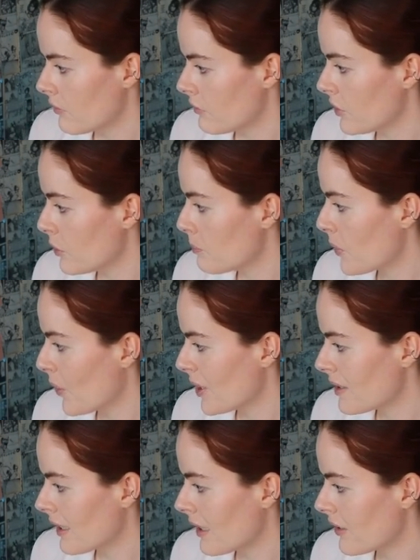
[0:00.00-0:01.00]

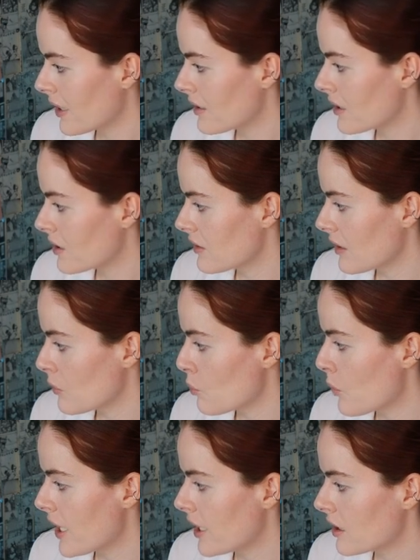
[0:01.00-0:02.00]
viewpoint characters and
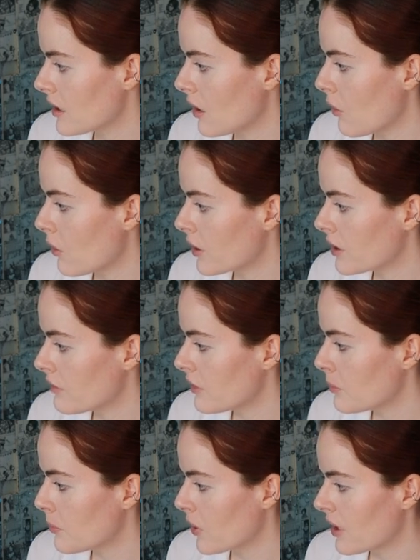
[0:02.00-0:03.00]
where they are the
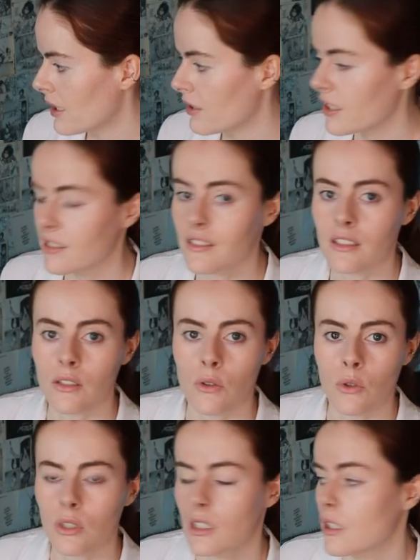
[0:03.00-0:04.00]
viewpoint characters
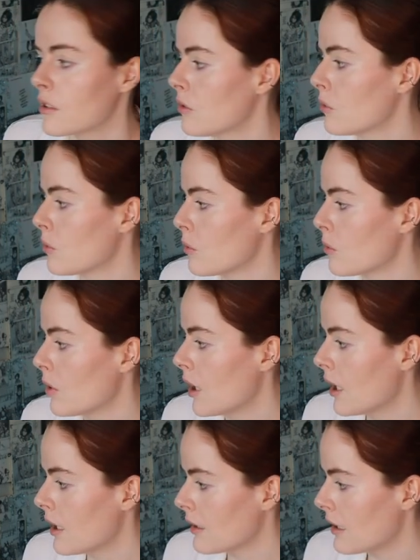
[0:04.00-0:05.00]
according to
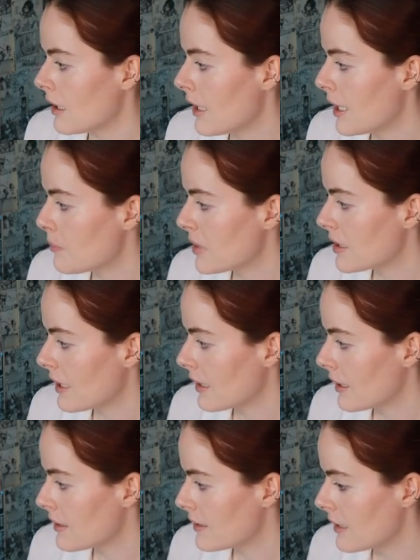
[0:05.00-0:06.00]
the label that
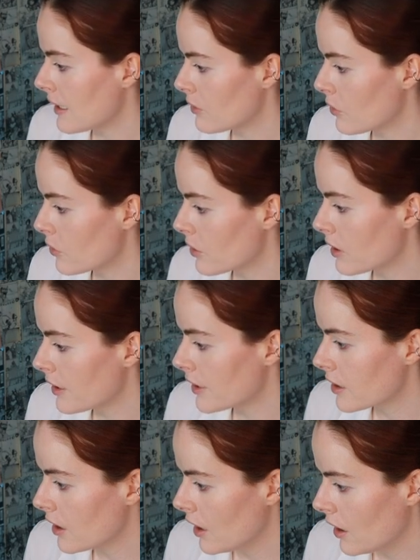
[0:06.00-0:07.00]
I set
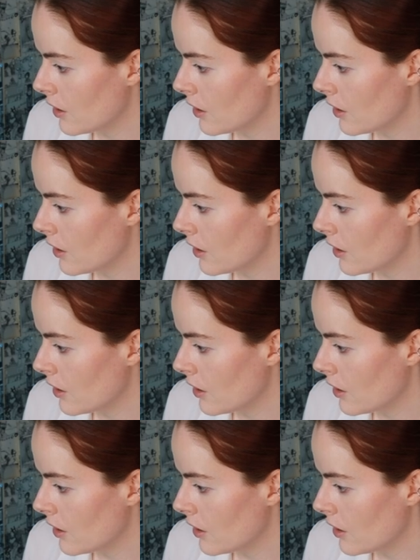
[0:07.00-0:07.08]
earlier.